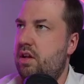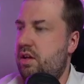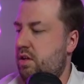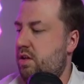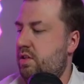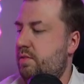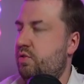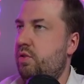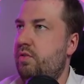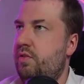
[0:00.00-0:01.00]
some sort
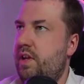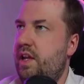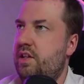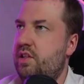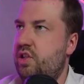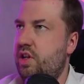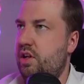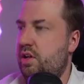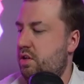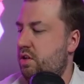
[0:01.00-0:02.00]
of integer
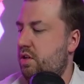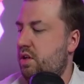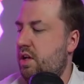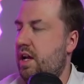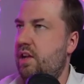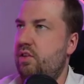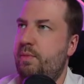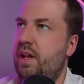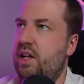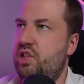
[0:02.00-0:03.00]
handle. It'll be
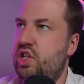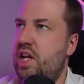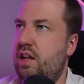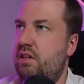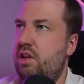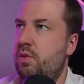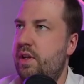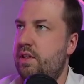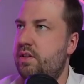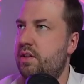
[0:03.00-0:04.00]
like a GL
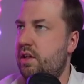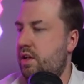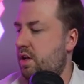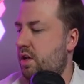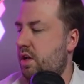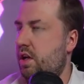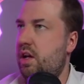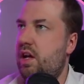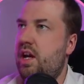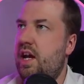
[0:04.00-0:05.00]
uint,
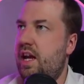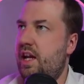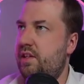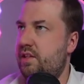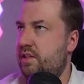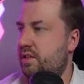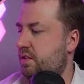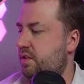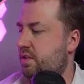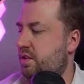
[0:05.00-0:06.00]
and
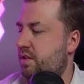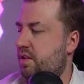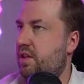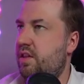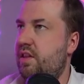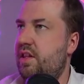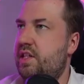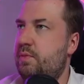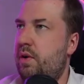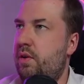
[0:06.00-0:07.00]
this
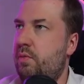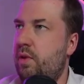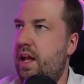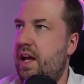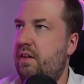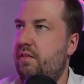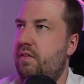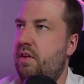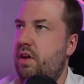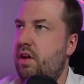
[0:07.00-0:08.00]
one will have
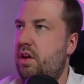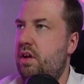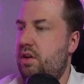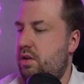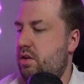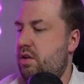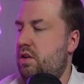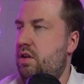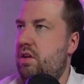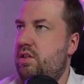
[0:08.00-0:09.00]

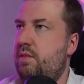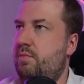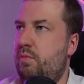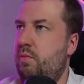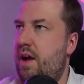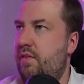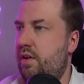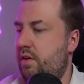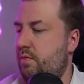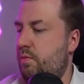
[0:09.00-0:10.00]
some whatever
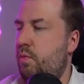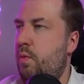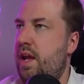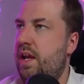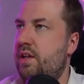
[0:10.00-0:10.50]
weird